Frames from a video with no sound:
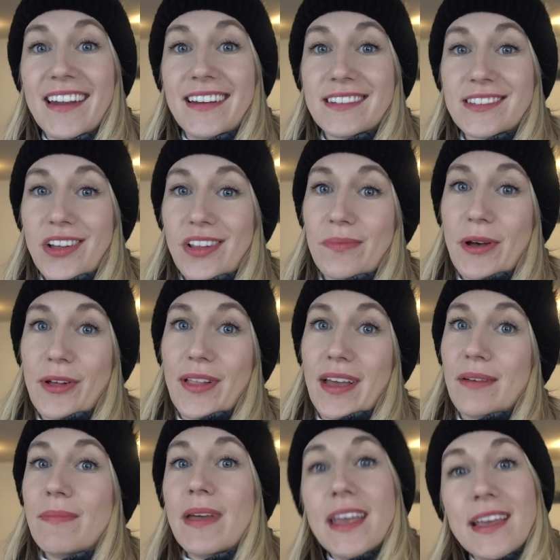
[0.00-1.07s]
And it's all about
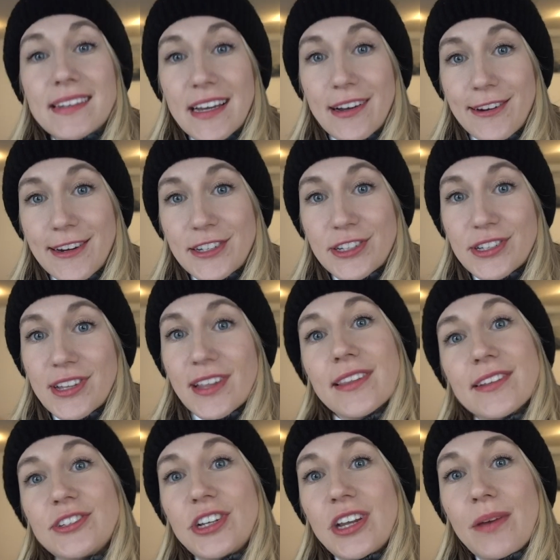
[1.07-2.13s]
like making decorations on
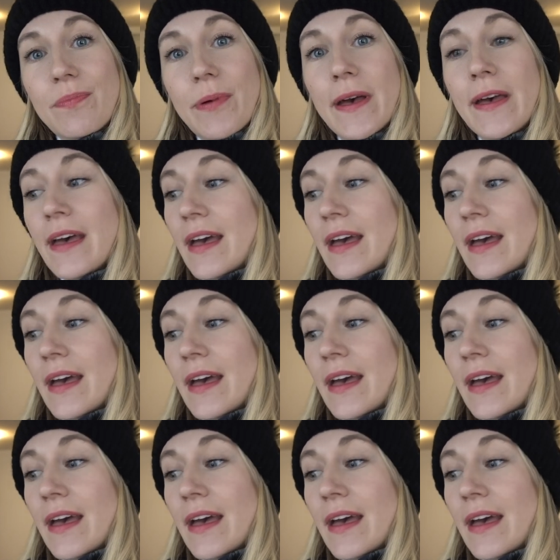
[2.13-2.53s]
the cheap